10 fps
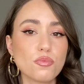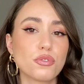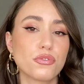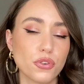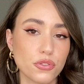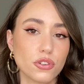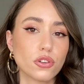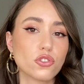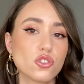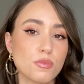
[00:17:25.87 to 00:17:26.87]
you prefer the
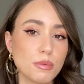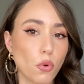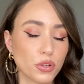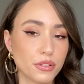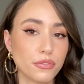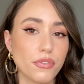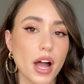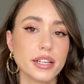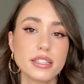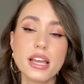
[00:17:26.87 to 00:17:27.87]
curls to be more
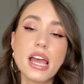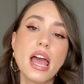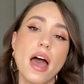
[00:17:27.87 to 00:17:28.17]
defined.